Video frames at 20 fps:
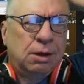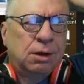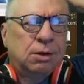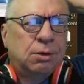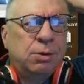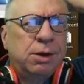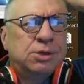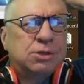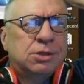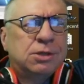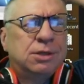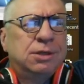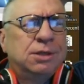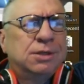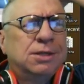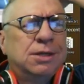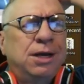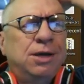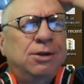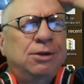a question
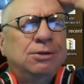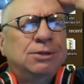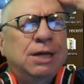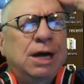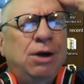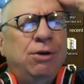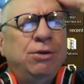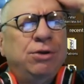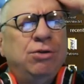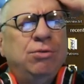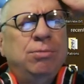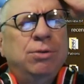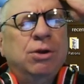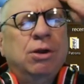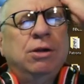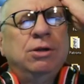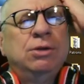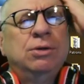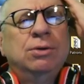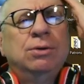entitled, "How Human
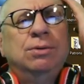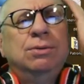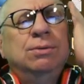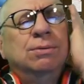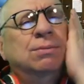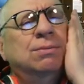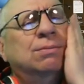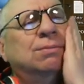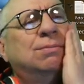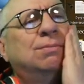Are You?"